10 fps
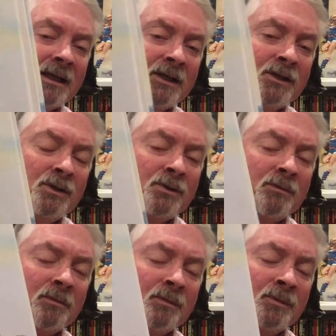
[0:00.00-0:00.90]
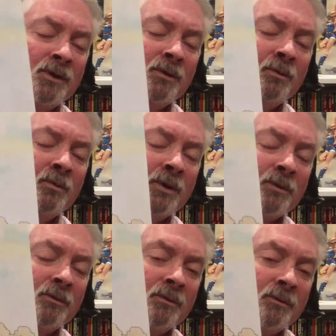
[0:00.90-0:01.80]
You, you
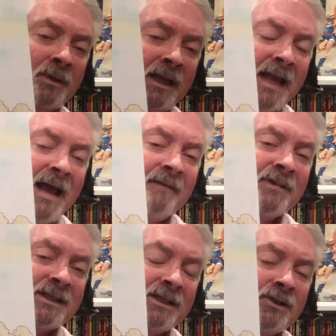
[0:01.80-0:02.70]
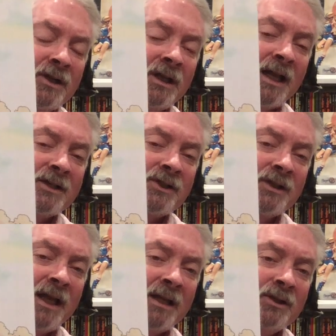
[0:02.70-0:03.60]
would, can have this in your
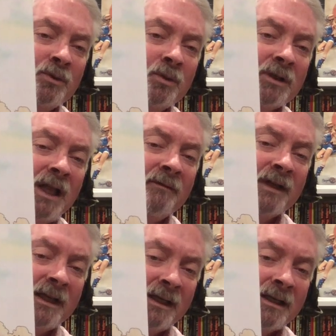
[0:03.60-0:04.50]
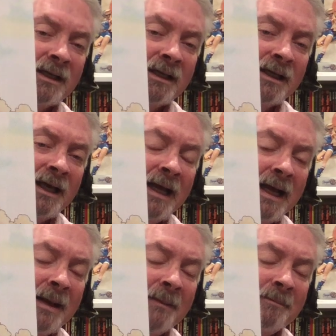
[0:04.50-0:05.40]
collection, and you will love it.
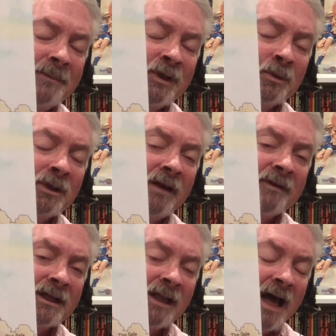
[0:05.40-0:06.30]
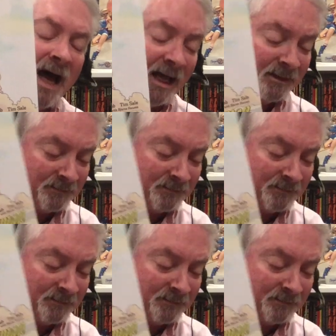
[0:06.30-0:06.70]
Um, you will love it a lot.